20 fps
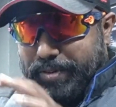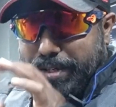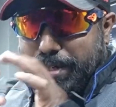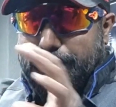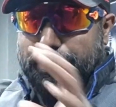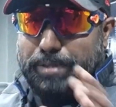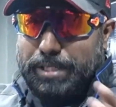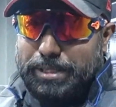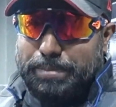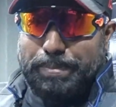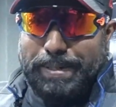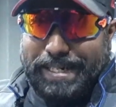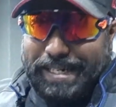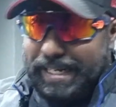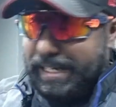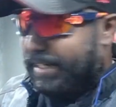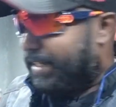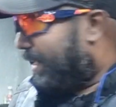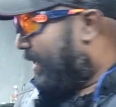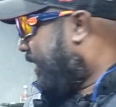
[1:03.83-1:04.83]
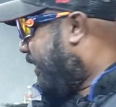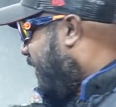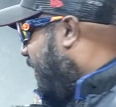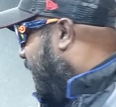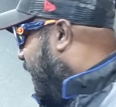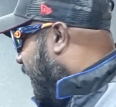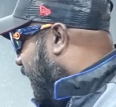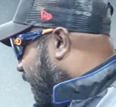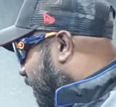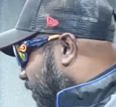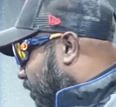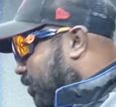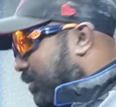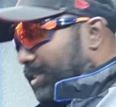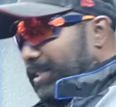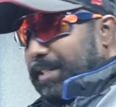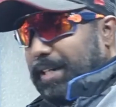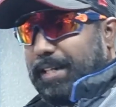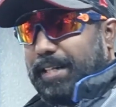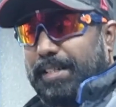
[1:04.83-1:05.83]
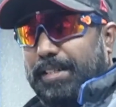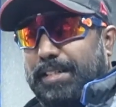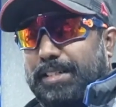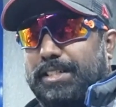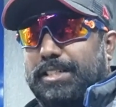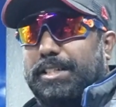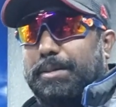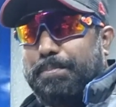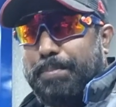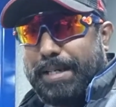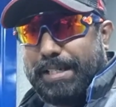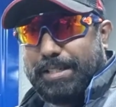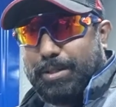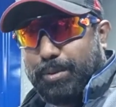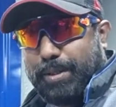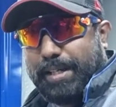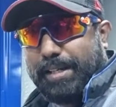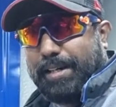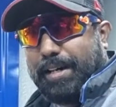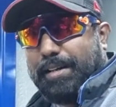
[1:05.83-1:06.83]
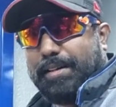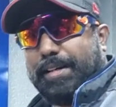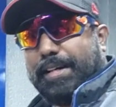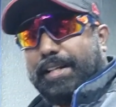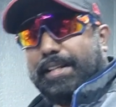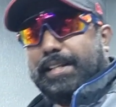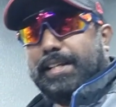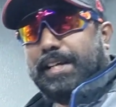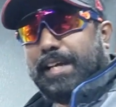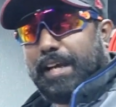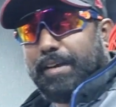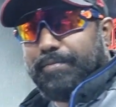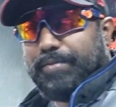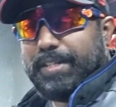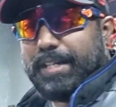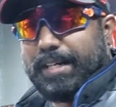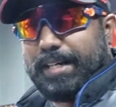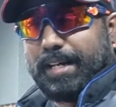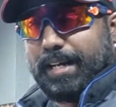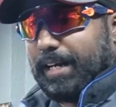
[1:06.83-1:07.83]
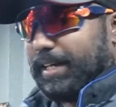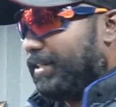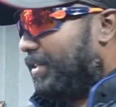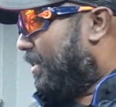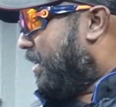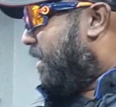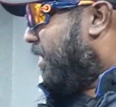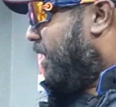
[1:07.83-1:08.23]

termed this metallic grey, and it looks stunning. This is the best looking color in the FZS